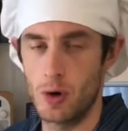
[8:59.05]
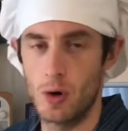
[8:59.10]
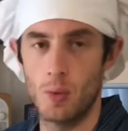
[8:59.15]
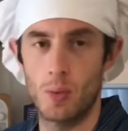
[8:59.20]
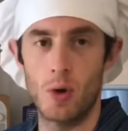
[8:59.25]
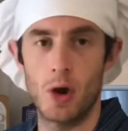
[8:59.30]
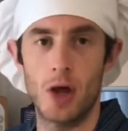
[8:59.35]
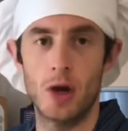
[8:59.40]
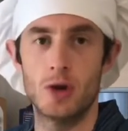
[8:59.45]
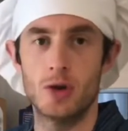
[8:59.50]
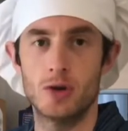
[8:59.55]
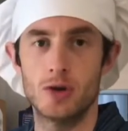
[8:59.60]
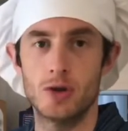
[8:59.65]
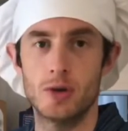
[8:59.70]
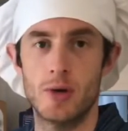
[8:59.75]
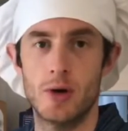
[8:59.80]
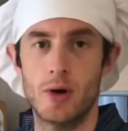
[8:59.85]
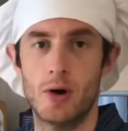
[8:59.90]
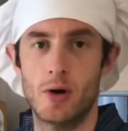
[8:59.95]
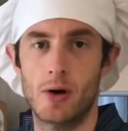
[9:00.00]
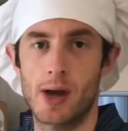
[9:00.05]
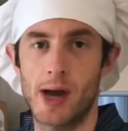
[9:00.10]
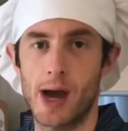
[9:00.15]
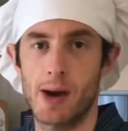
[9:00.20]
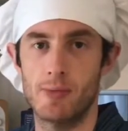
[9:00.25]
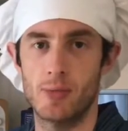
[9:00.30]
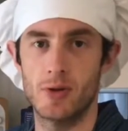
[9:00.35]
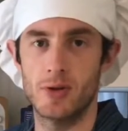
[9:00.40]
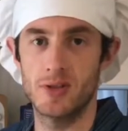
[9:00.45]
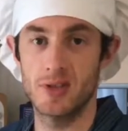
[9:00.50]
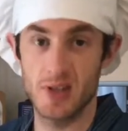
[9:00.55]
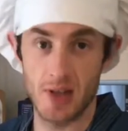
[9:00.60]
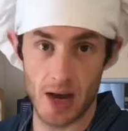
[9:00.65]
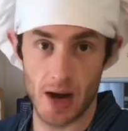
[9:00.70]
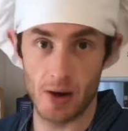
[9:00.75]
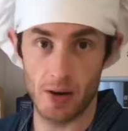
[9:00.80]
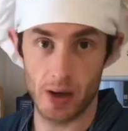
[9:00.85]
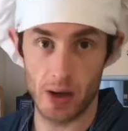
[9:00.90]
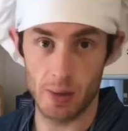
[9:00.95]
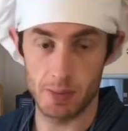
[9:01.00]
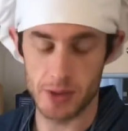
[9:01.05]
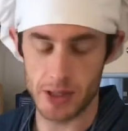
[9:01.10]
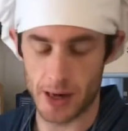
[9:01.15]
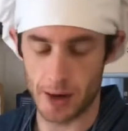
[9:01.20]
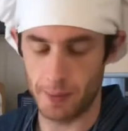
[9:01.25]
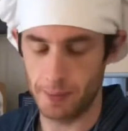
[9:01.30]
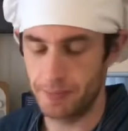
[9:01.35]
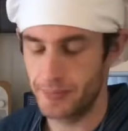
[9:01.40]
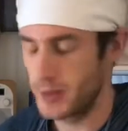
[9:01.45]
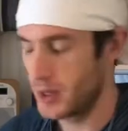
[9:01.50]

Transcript: why not do it on camera and see how it comes out.